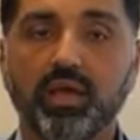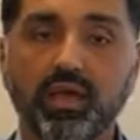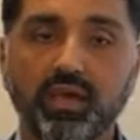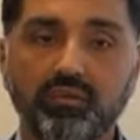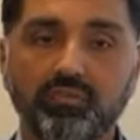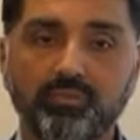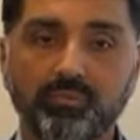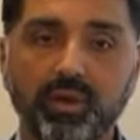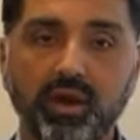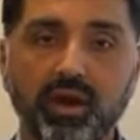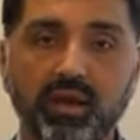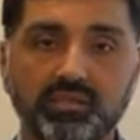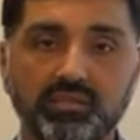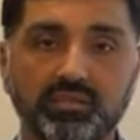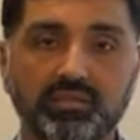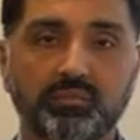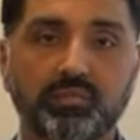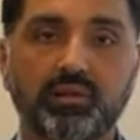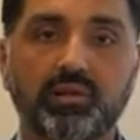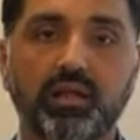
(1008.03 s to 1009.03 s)
If
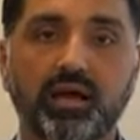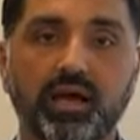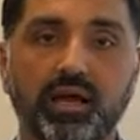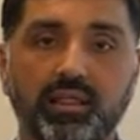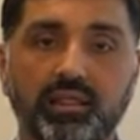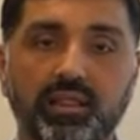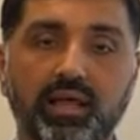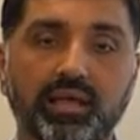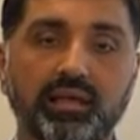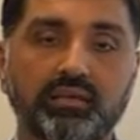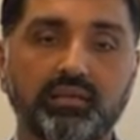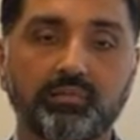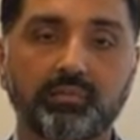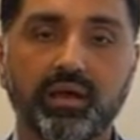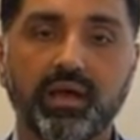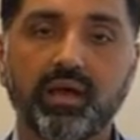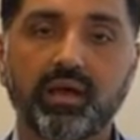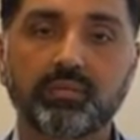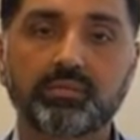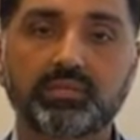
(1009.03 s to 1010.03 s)
possible, I like to
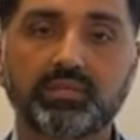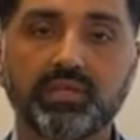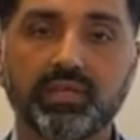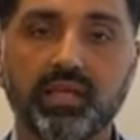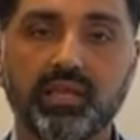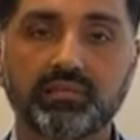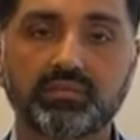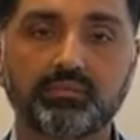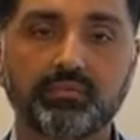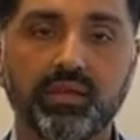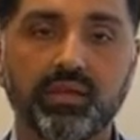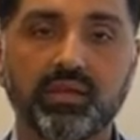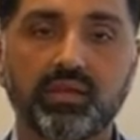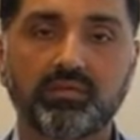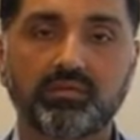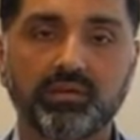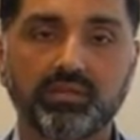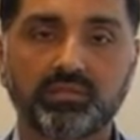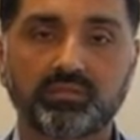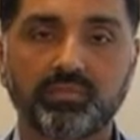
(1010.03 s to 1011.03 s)
biopsy as many
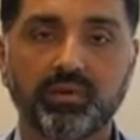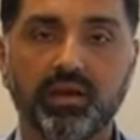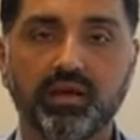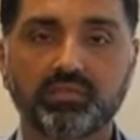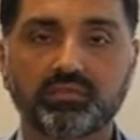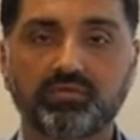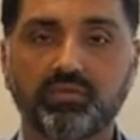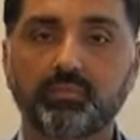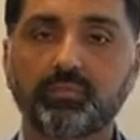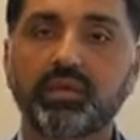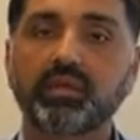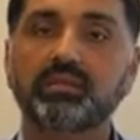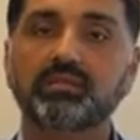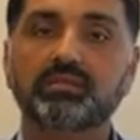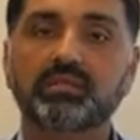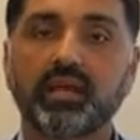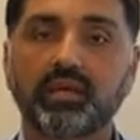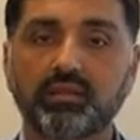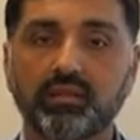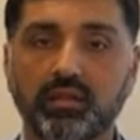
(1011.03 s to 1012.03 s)
of these spots from
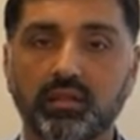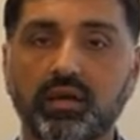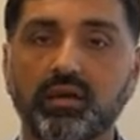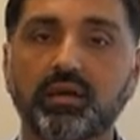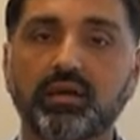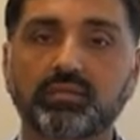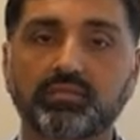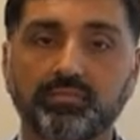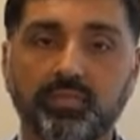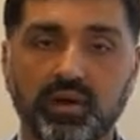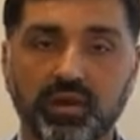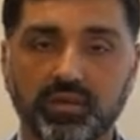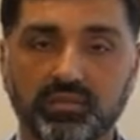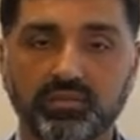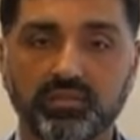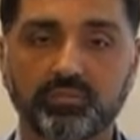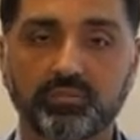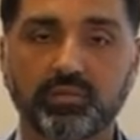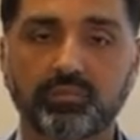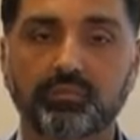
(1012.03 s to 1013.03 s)
inside the lung as
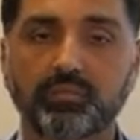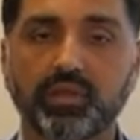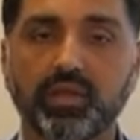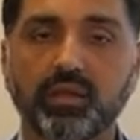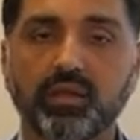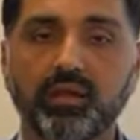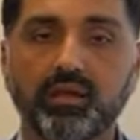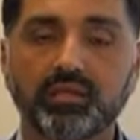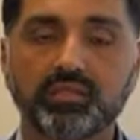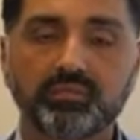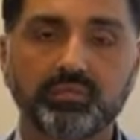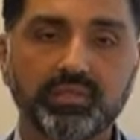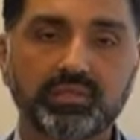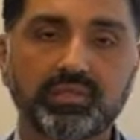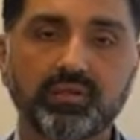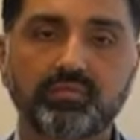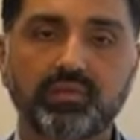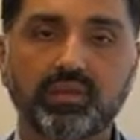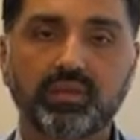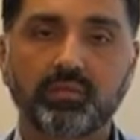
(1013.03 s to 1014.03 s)
possible,
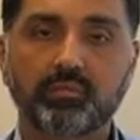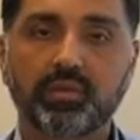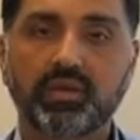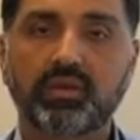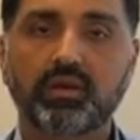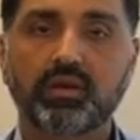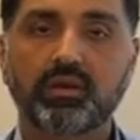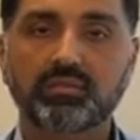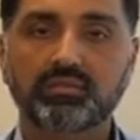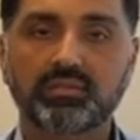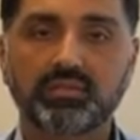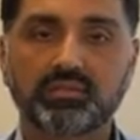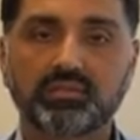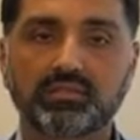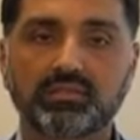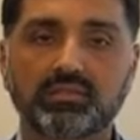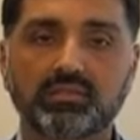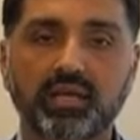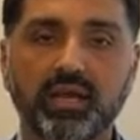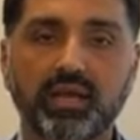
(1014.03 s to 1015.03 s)
specifically because the
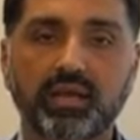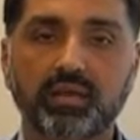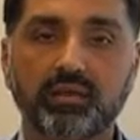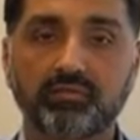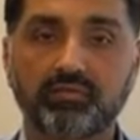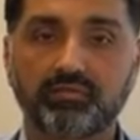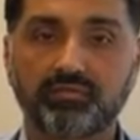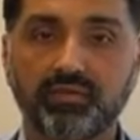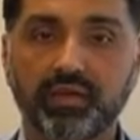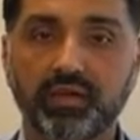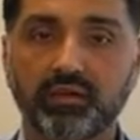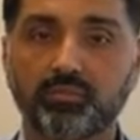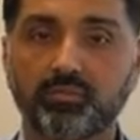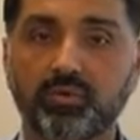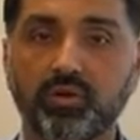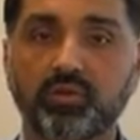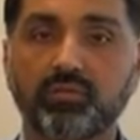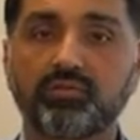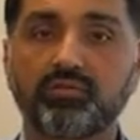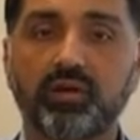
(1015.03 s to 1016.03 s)
side effect
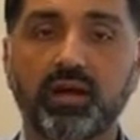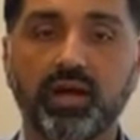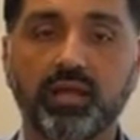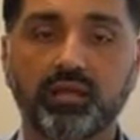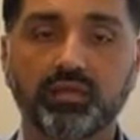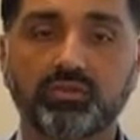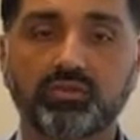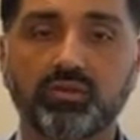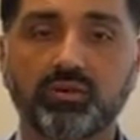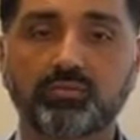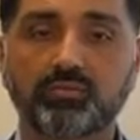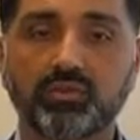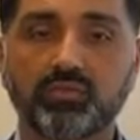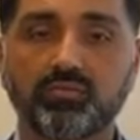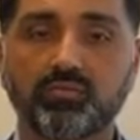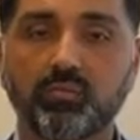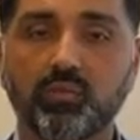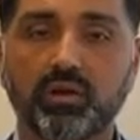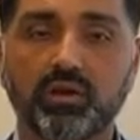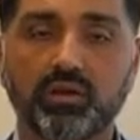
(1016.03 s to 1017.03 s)
profile in terms
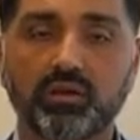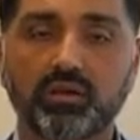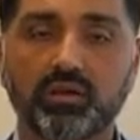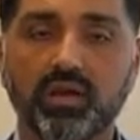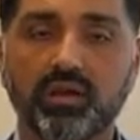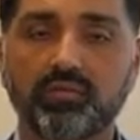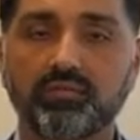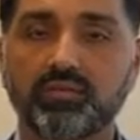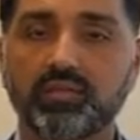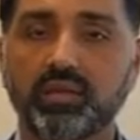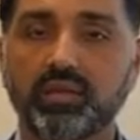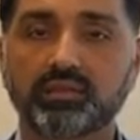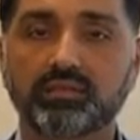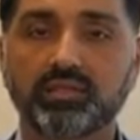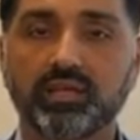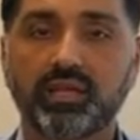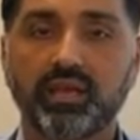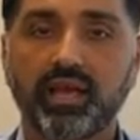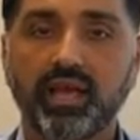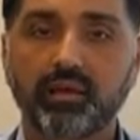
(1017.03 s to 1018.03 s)
of what kind of things
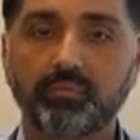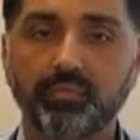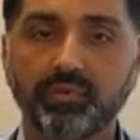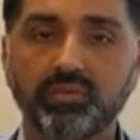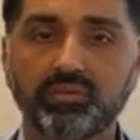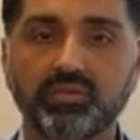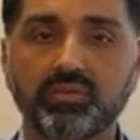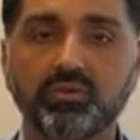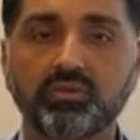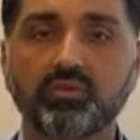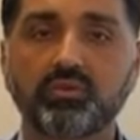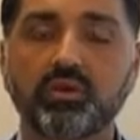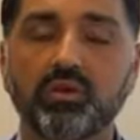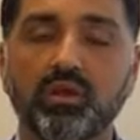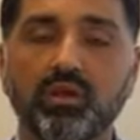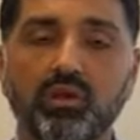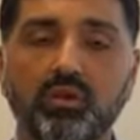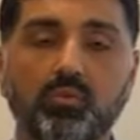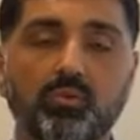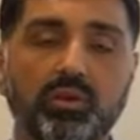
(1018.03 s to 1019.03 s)
can happen to you
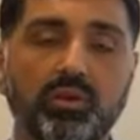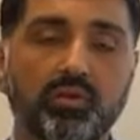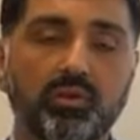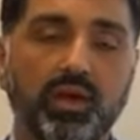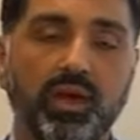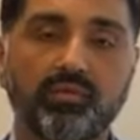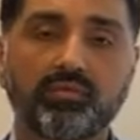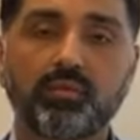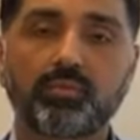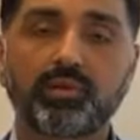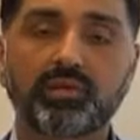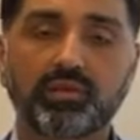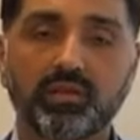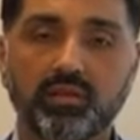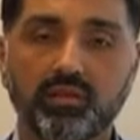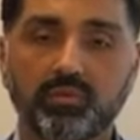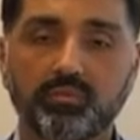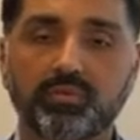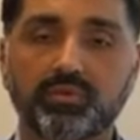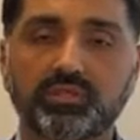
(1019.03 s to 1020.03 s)
when you have a
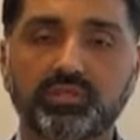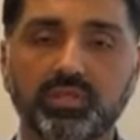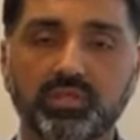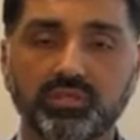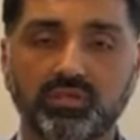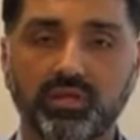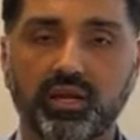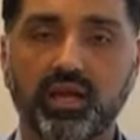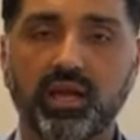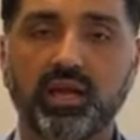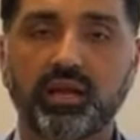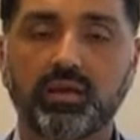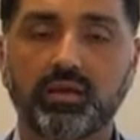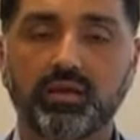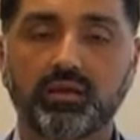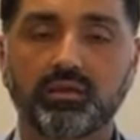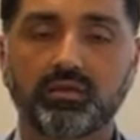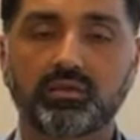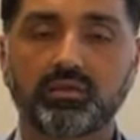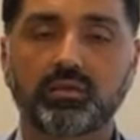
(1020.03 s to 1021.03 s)
particular procedure
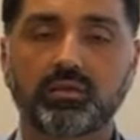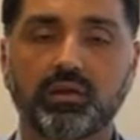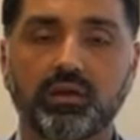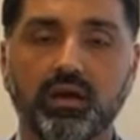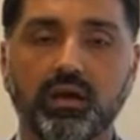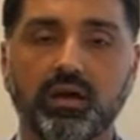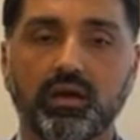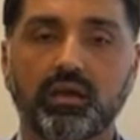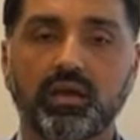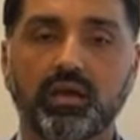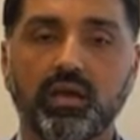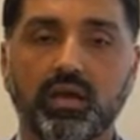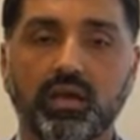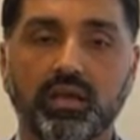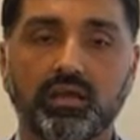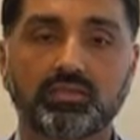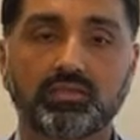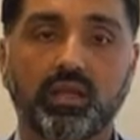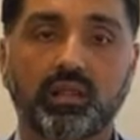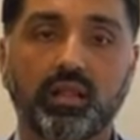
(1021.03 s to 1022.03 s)

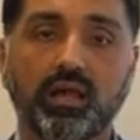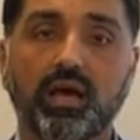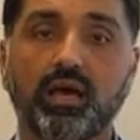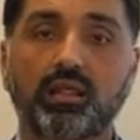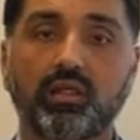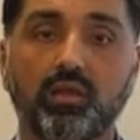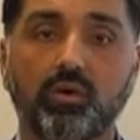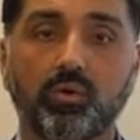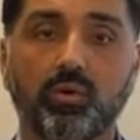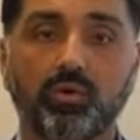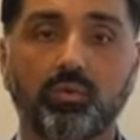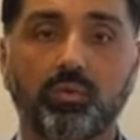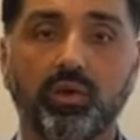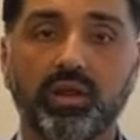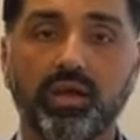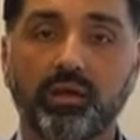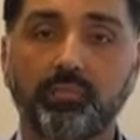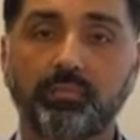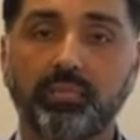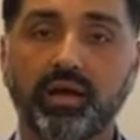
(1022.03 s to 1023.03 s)
is a lot lower when
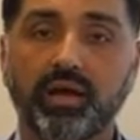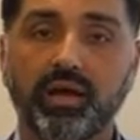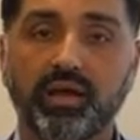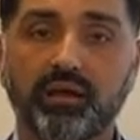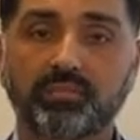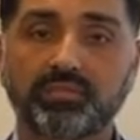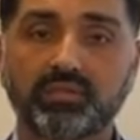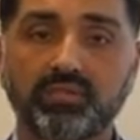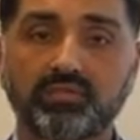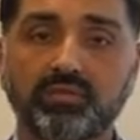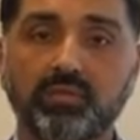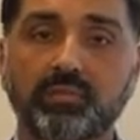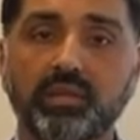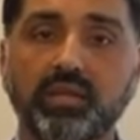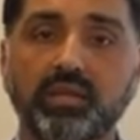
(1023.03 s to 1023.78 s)
I biopsy from the